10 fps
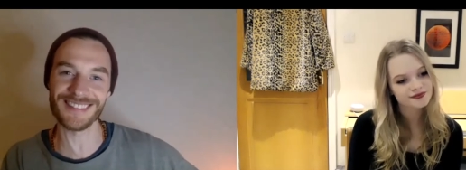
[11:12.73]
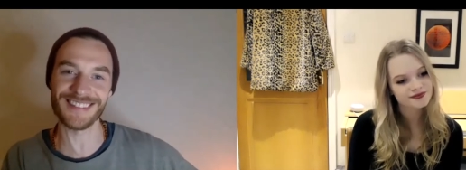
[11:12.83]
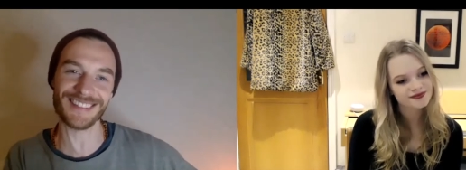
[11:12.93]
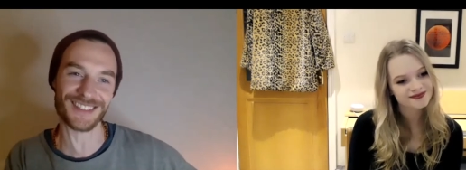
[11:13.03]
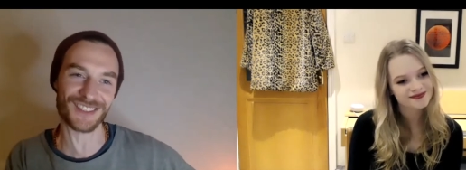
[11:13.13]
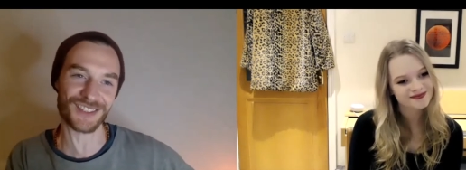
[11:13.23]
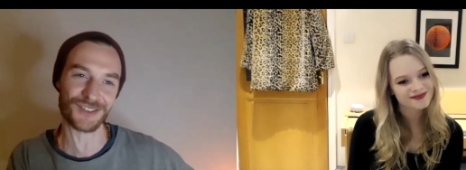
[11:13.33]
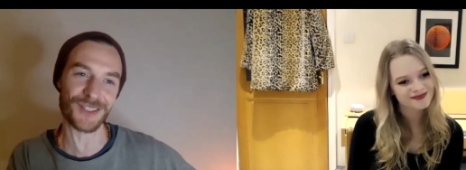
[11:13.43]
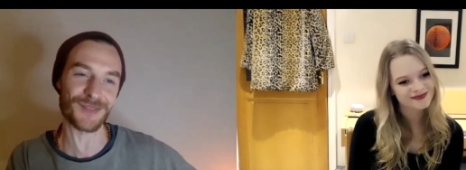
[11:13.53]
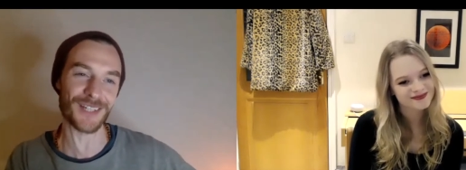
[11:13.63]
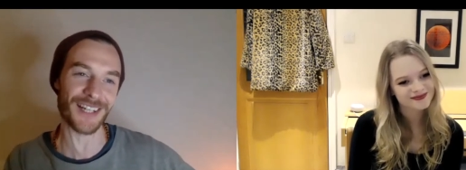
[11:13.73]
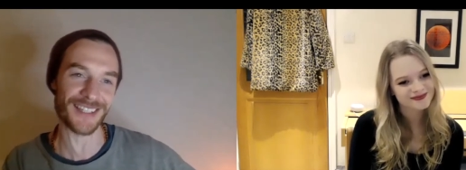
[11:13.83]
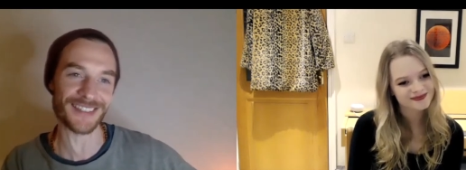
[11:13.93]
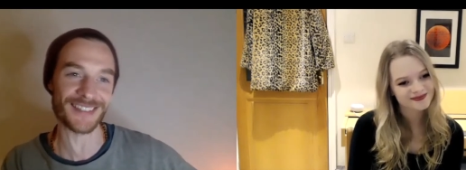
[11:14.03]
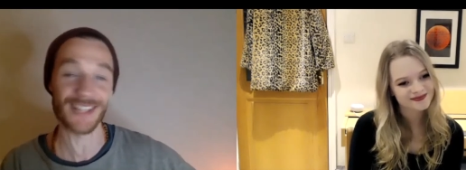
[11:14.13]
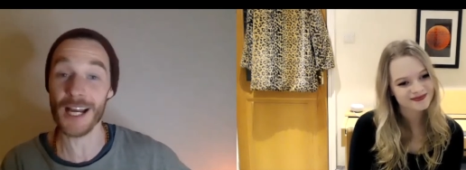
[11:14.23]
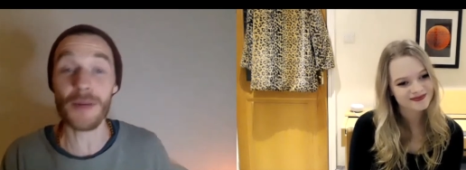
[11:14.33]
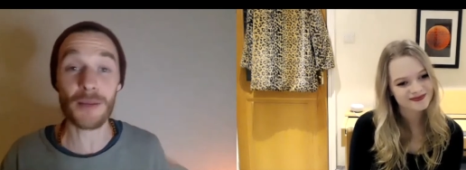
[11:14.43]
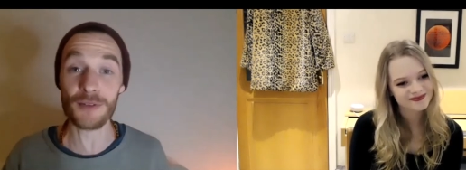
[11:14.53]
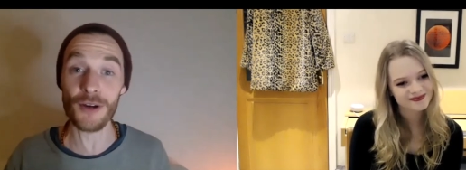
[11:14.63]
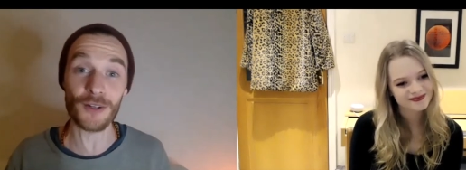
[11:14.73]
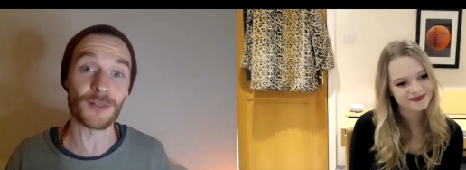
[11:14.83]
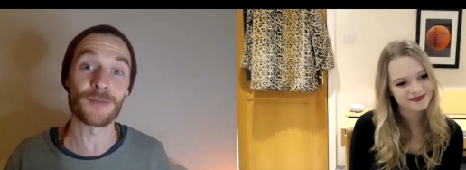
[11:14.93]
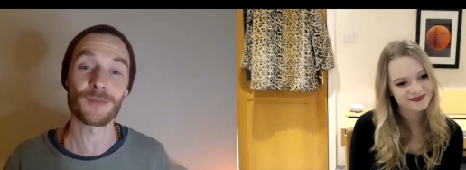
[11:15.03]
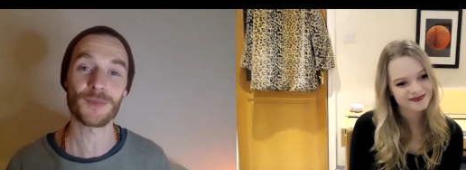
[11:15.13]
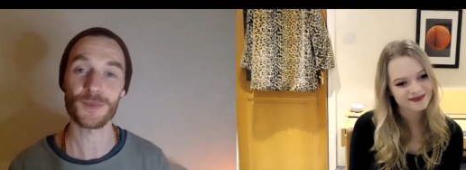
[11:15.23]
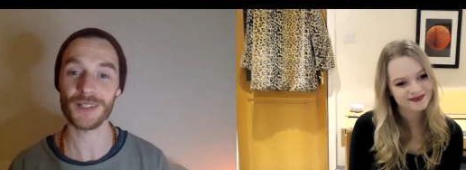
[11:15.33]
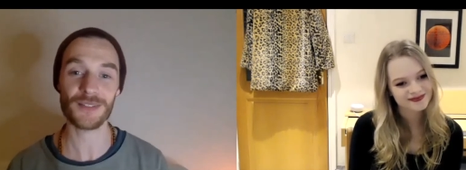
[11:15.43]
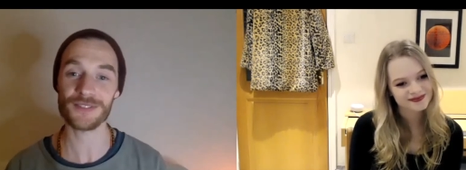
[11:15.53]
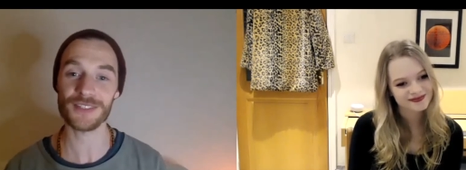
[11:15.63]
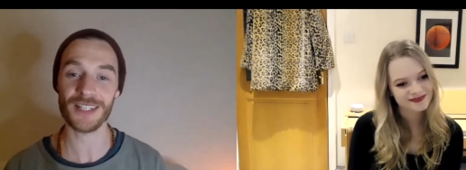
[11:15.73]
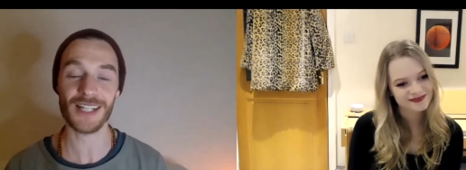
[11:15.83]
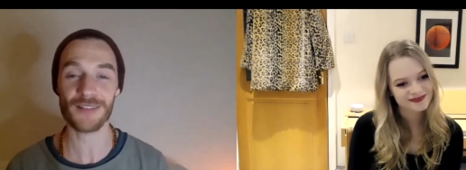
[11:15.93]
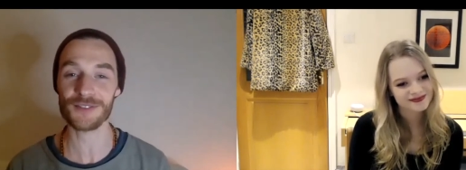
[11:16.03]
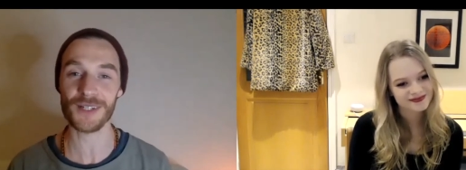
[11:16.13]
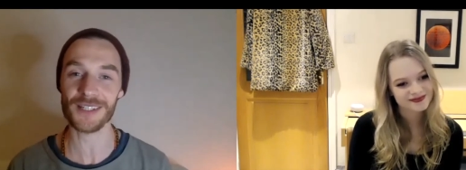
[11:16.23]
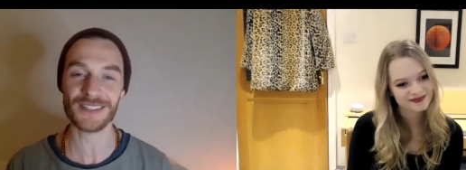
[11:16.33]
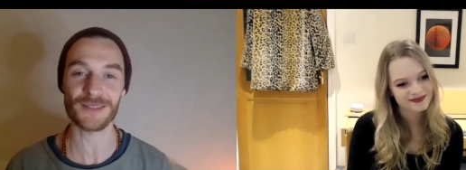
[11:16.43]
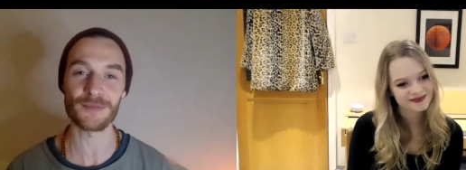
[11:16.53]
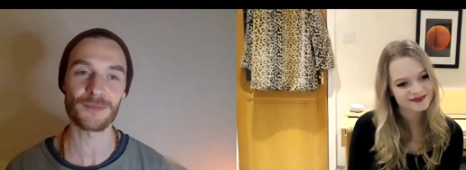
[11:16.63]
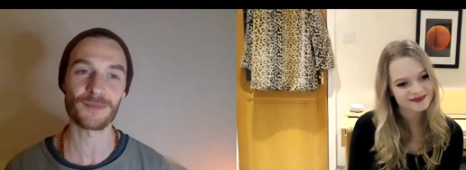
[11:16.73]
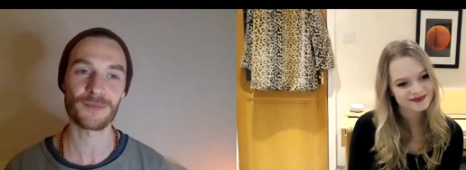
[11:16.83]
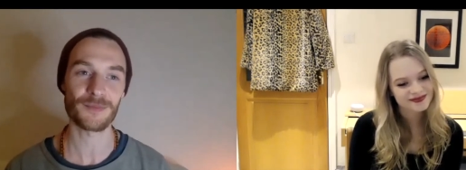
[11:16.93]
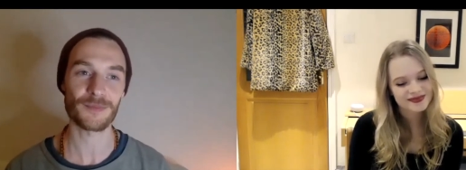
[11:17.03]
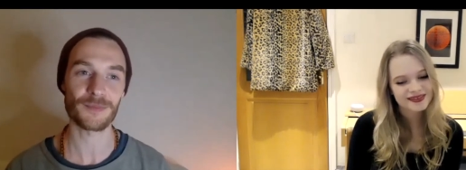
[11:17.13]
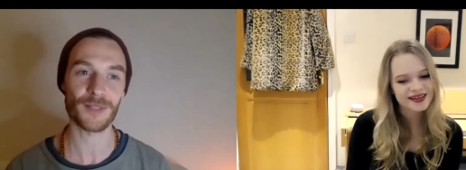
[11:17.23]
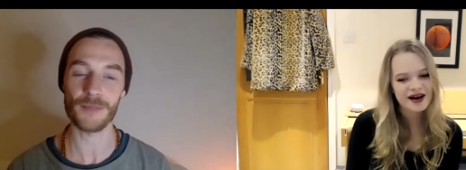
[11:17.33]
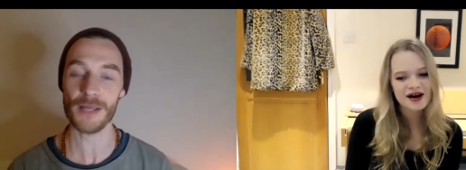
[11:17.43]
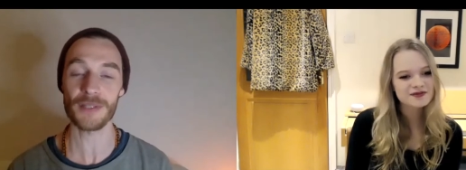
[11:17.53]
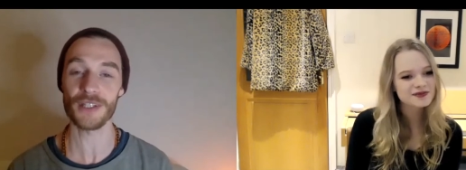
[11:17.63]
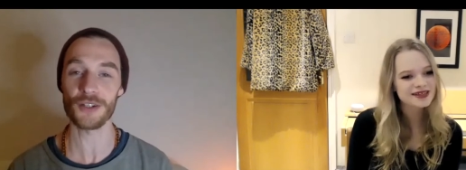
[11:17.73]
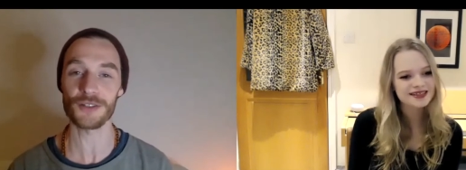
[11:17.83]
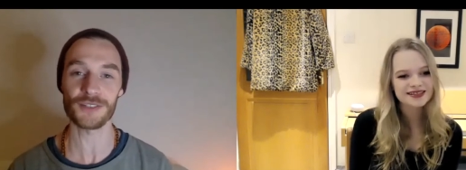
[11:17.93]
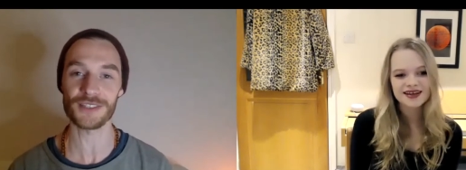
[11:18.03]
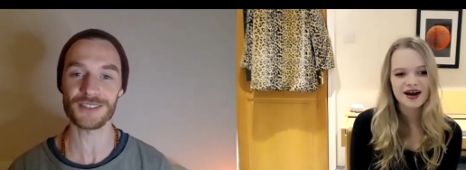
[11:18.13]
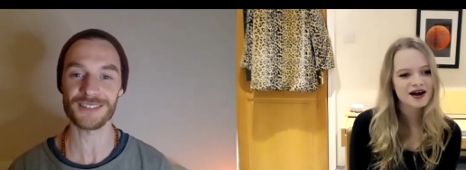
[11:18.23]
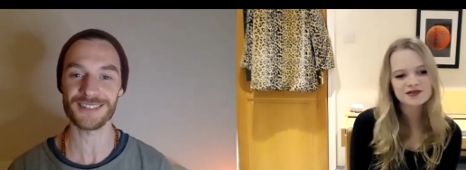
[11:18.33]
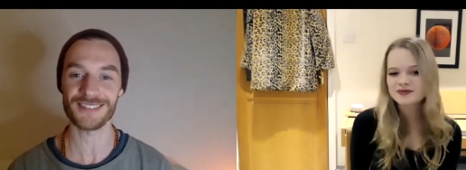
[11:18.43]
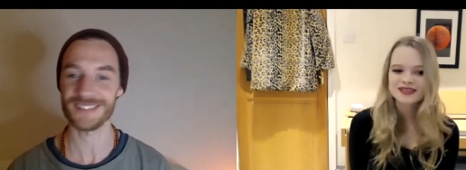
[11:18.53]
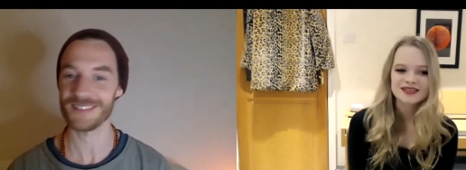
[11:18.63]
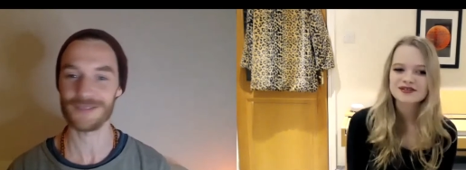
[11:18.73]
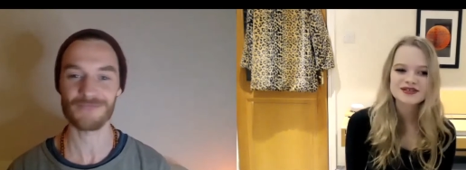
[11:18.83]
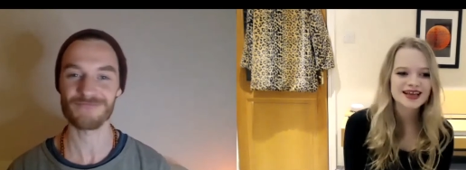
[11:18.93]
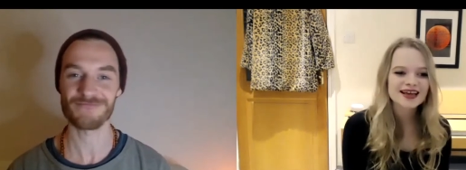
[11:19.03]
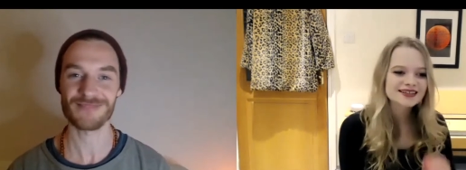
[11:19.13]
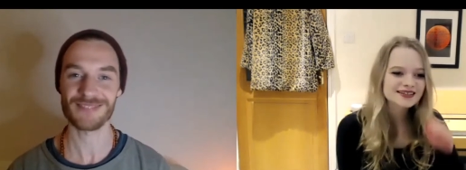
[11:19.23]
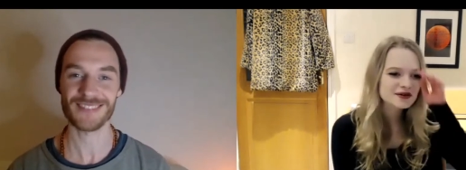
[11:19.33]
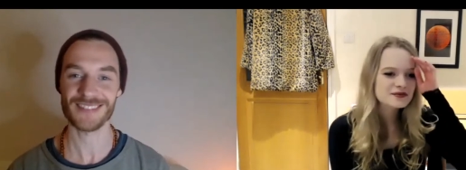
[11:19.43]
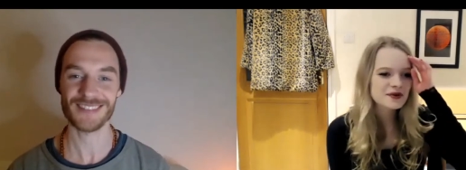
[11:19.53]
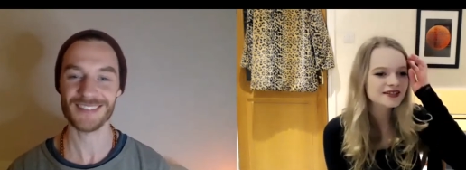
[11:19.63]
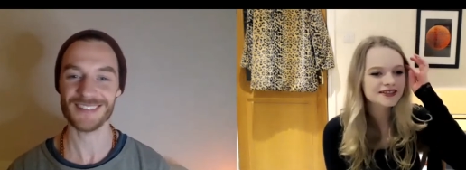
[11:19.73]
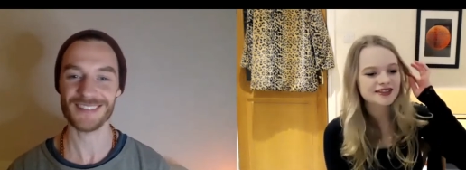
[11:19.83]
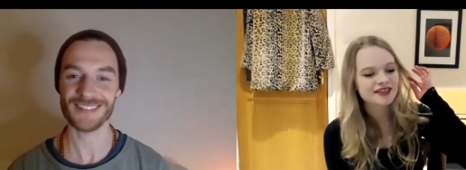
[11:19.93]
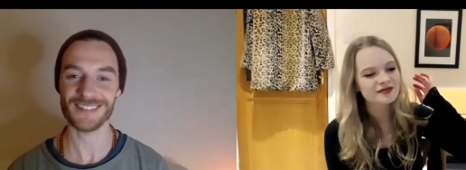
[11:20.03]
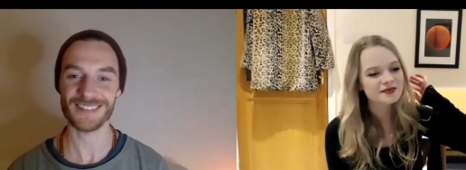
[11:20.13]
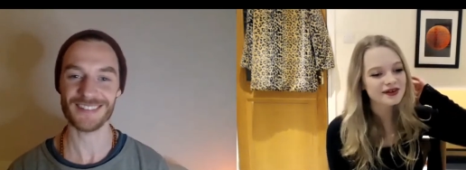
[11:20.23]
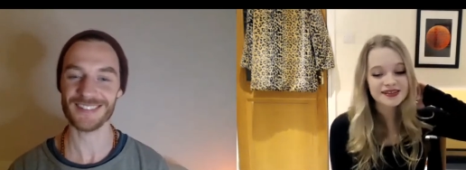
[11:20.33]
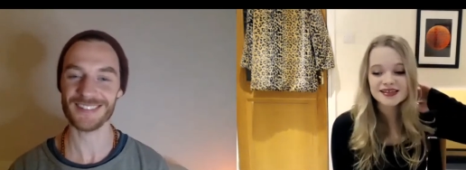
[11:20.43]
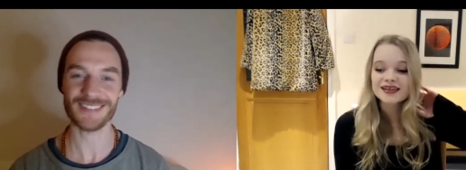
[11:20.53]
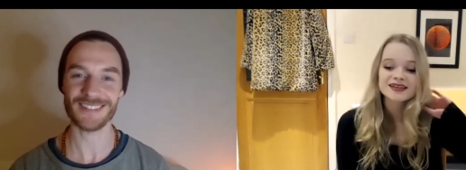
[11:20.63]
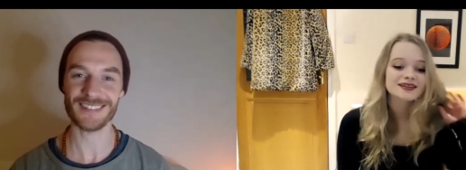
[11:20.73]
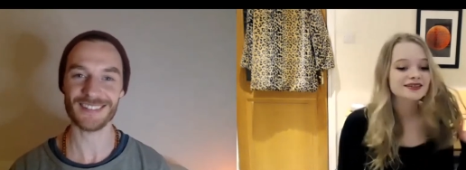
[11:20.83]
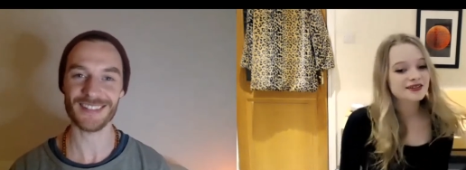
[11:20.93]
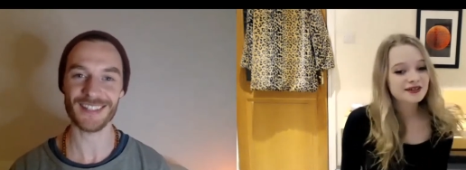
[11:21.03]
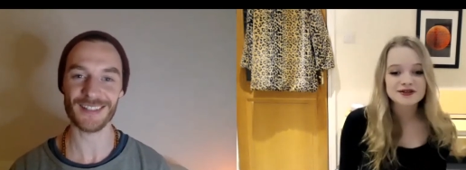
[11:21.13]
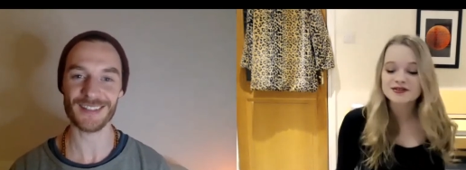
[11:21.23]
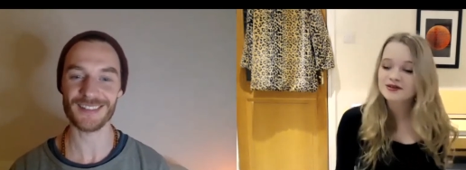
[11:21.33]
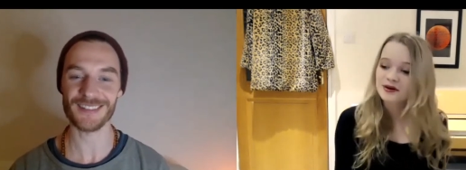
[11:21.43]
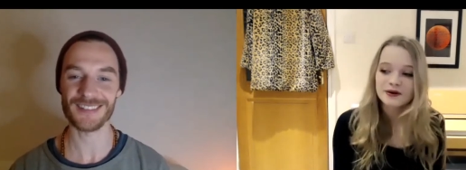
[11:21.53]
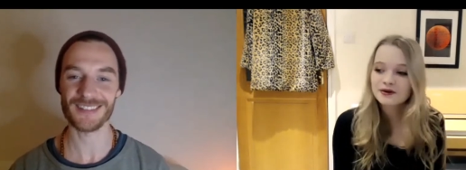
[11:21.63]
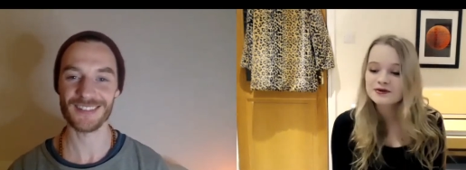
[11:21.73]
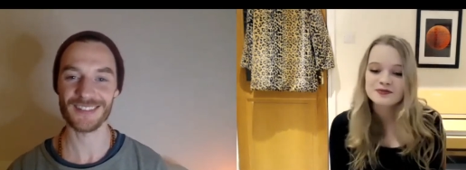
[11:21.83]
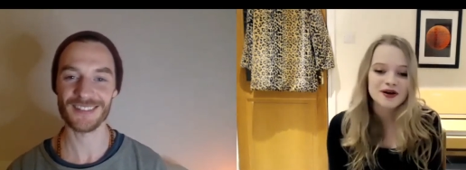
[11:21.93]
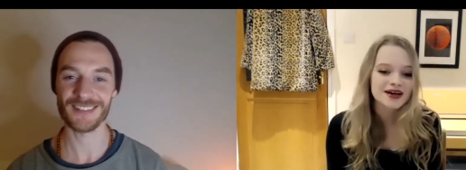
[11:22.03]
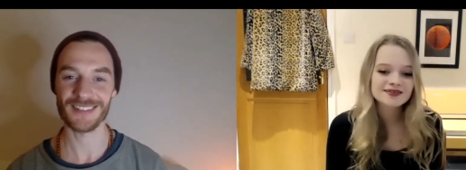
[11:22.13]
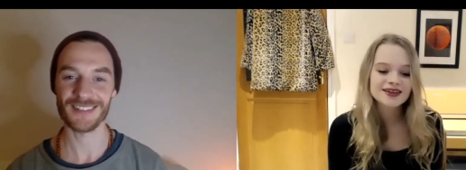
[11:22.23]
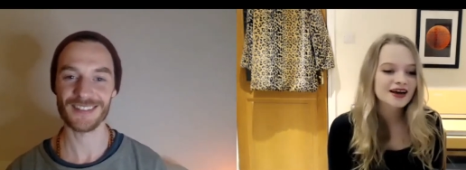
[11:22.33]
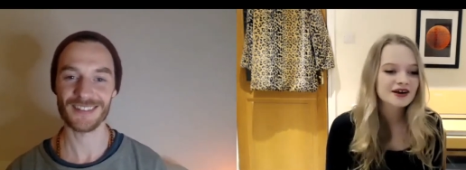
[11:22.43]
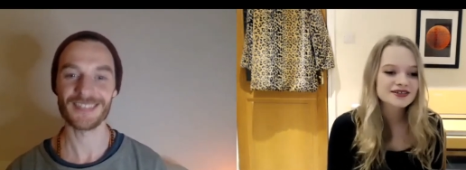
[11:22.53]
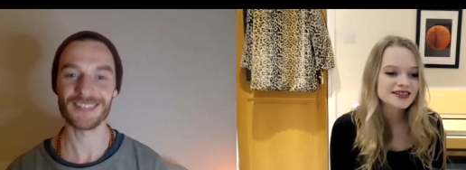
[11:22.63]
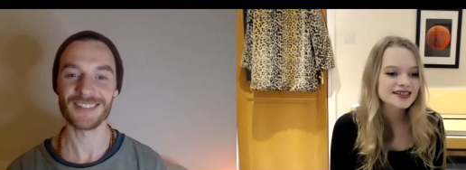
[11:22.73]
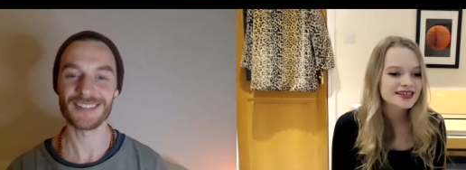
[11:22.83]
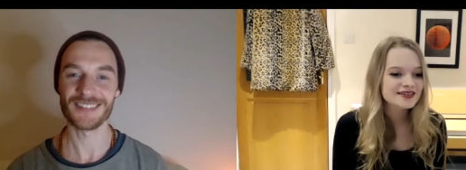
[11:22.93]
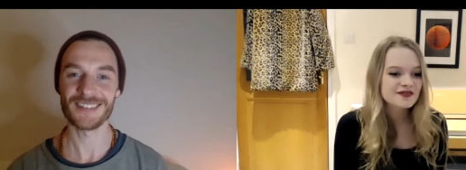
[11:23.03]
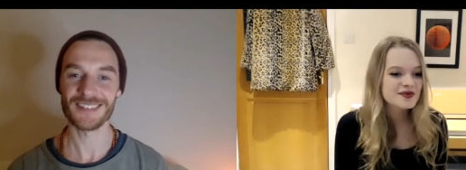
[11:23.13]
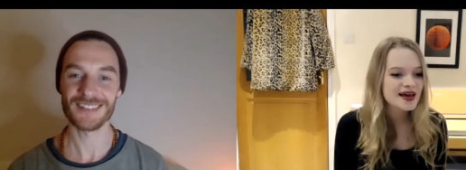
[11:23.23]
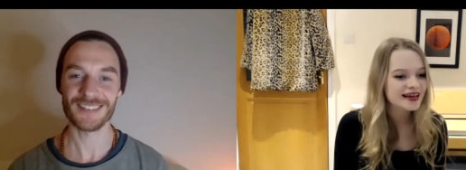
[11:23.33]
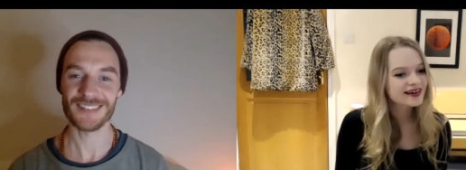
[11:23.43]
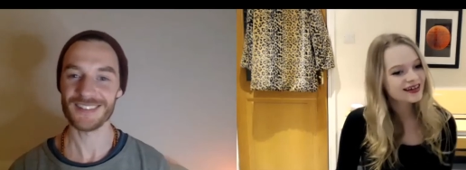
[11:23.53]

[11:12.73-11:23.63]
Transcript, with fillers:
Speaker 1: extreme guys. I might be wrong. I'll have to. I'll have to ask him. But yeah, maybe I'd not. Be,
Speaker 2: I'd be too scared to do a bungee jump. I think it yeah. looks cool, but I don't think it's for me.